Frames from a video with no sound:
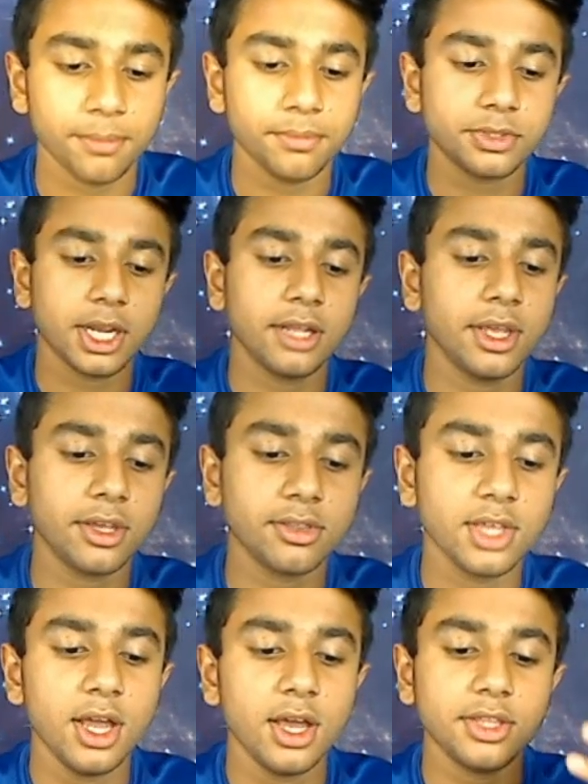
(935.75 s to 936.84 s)
side length,
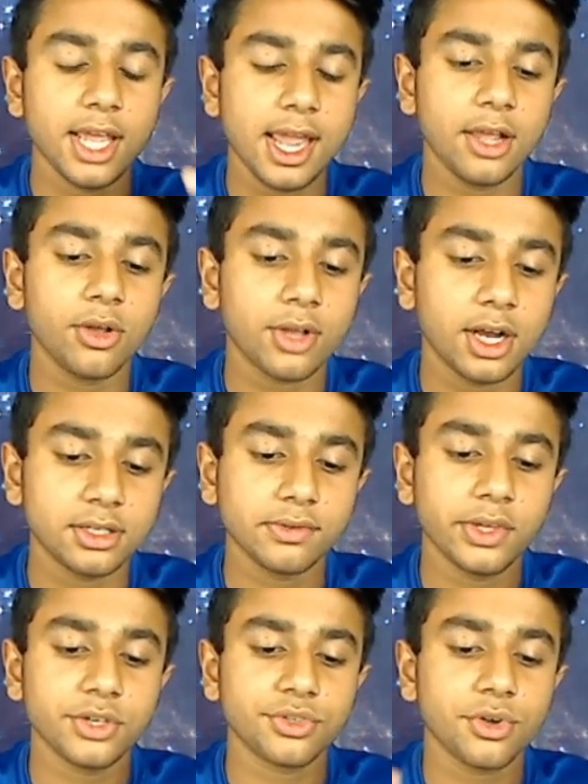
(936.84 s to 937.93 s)
the angle
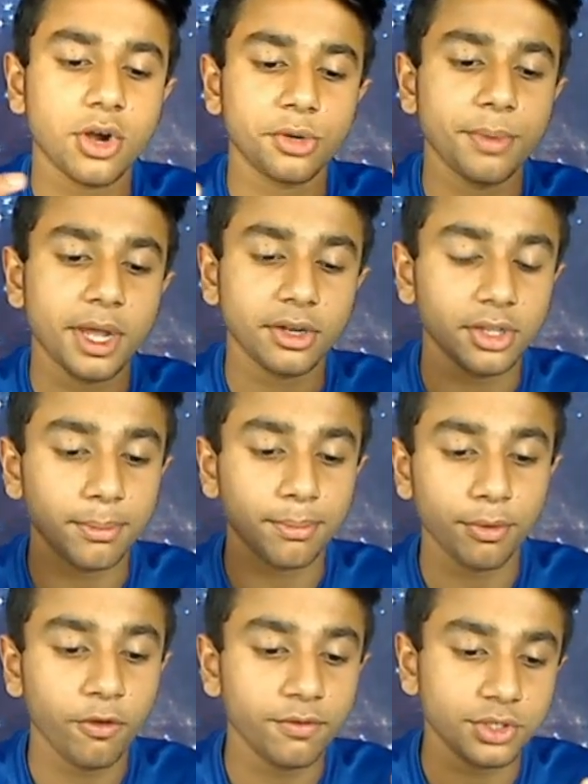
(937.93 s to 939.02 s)
classification automatically
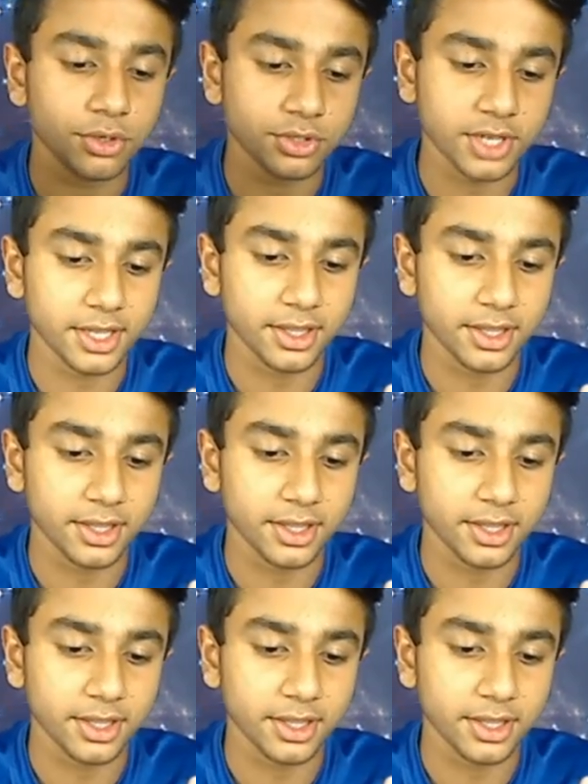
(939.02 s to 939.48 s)
proves your side